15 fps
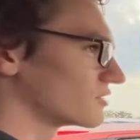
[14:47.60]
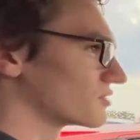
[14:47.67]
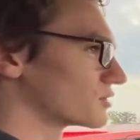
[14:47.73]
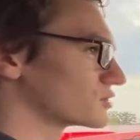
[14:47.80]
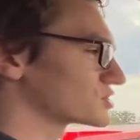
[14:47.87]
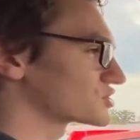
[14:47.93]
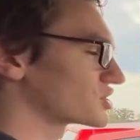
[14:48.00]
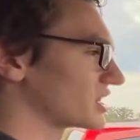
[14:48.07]

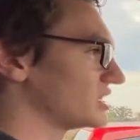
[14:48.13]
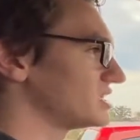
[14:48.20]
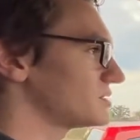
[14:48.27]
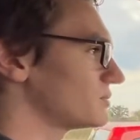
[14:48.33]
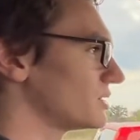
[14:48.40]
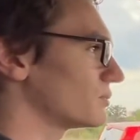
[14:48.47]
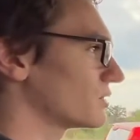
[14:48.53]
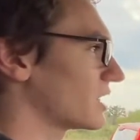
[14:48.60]
those Chinese
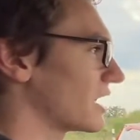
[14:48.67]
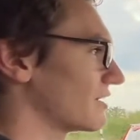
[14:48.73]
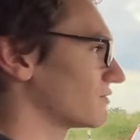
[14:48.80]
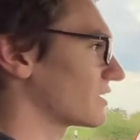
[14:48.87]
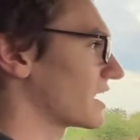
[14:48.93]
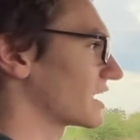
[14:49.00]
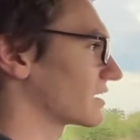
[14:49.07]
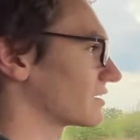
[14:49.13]
people have
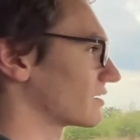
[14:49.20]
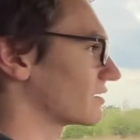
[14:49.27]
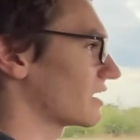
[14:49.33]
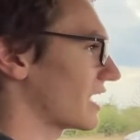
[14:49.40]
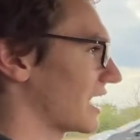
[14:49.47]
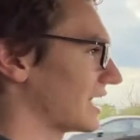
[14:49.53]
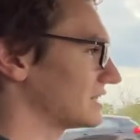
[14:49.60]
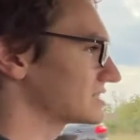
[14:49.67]
like
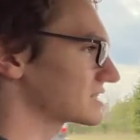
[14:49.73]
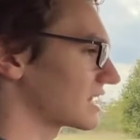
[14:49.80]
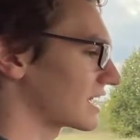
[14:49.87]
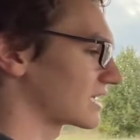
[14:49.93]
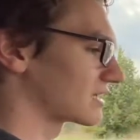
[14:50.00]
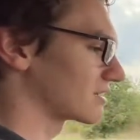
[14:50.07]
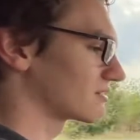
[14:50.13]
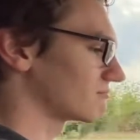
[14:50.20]
hands like
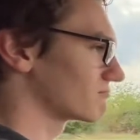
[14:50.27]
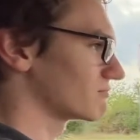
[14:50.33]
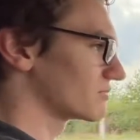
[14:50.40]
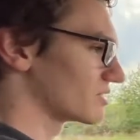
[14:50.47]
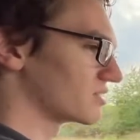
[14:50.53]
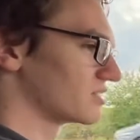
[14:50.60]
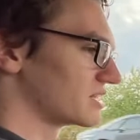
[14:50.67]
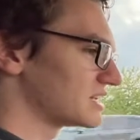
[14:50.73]

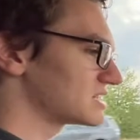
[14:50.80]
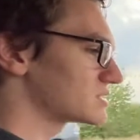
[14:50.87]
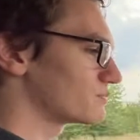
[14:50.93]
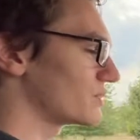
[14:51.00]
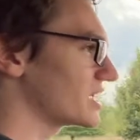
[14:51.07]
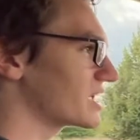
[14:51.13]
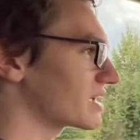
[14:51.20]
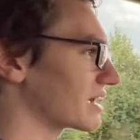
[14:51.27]
this
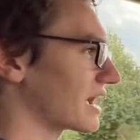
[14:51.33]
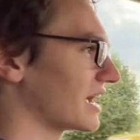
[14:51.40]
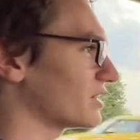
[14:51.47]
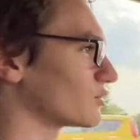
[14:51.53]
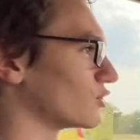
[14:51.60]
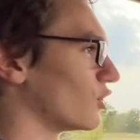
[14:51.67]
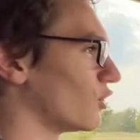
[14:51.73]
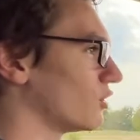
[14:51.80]
big, I don't
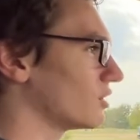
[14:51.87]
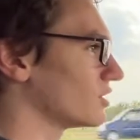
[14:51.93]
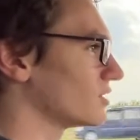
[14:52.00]
know.